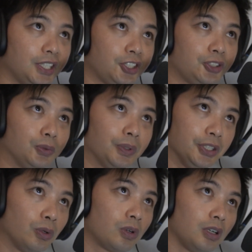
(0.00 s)
issue when you
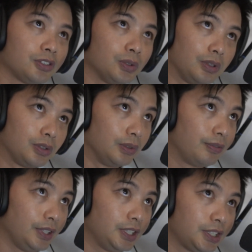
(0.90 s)
hook onto a good
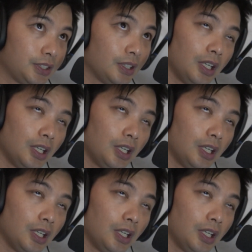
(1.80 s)
fish.